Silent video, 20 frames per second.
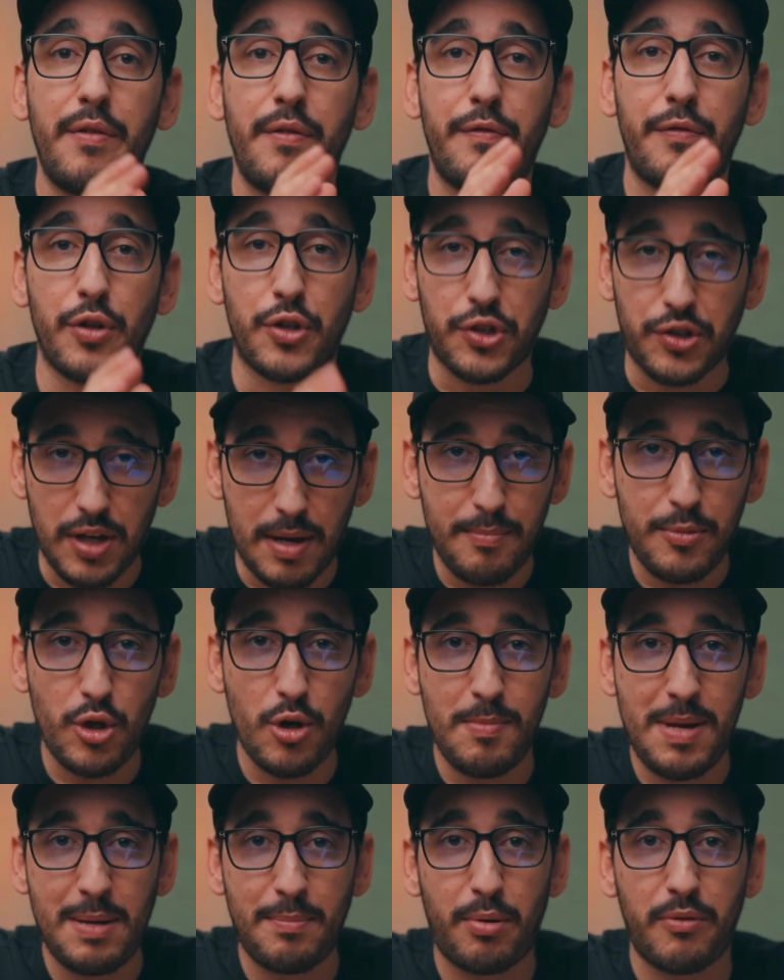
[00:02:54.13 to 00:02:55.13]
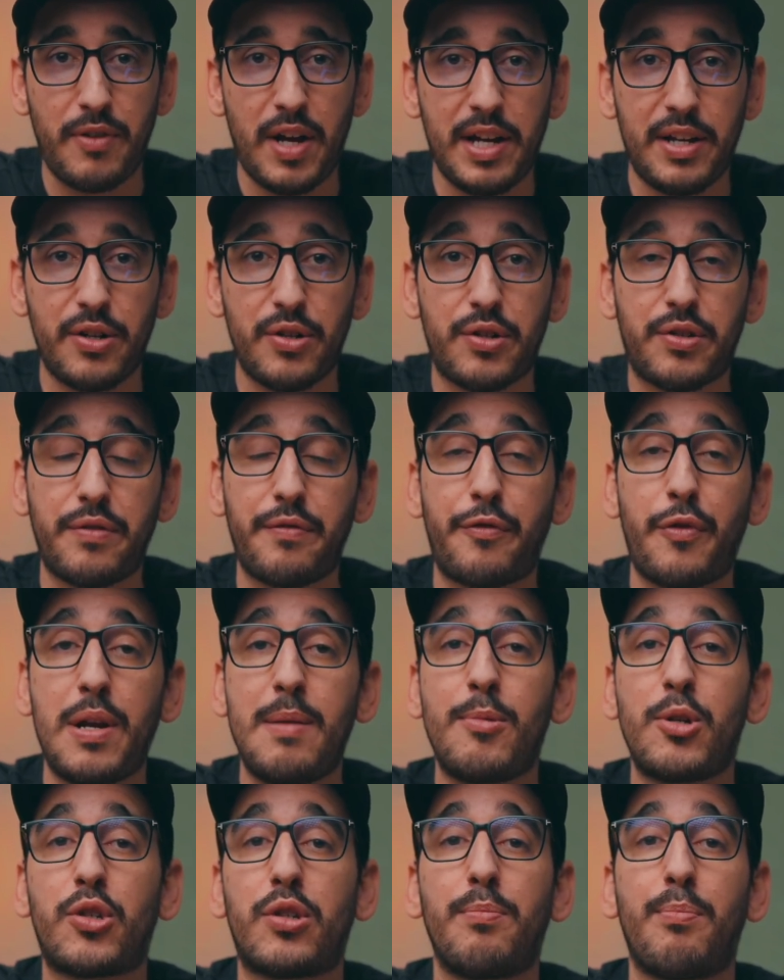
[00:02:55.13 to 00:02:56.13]
For some domain providers,
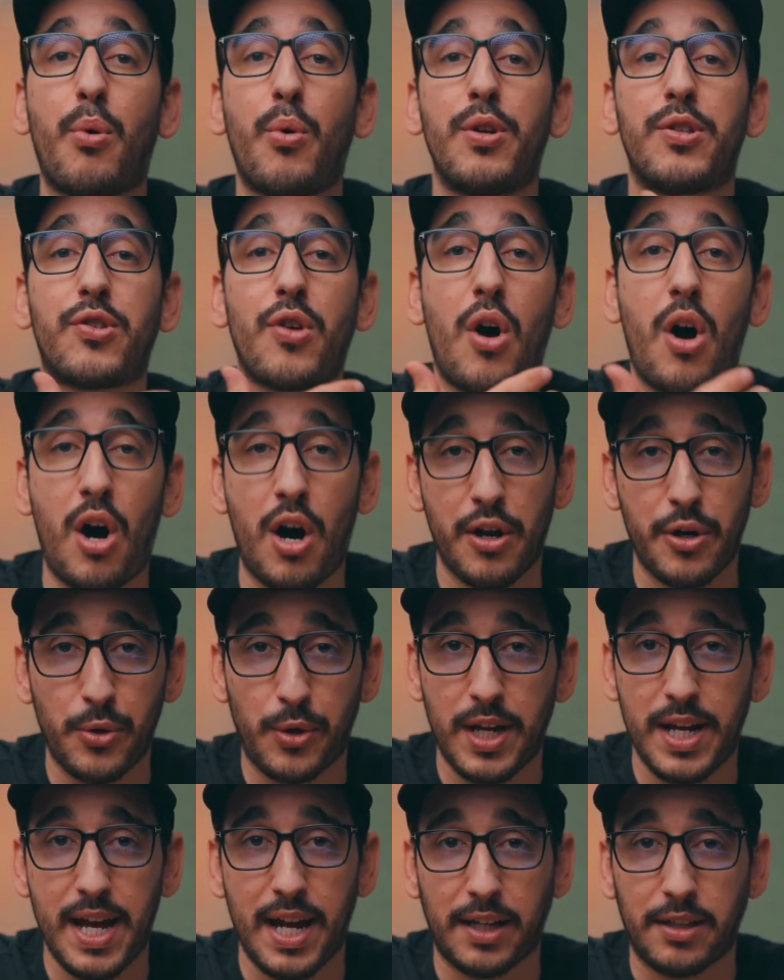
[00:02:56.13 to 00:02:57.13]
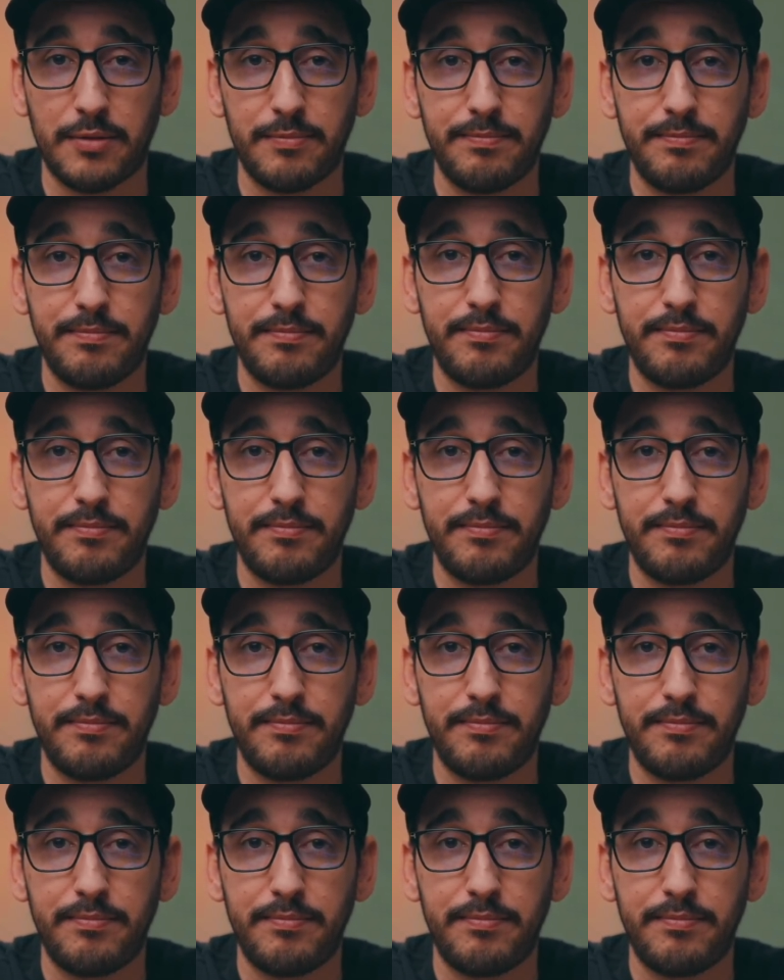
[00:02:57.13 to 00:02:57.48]
Framer supports auto-connect.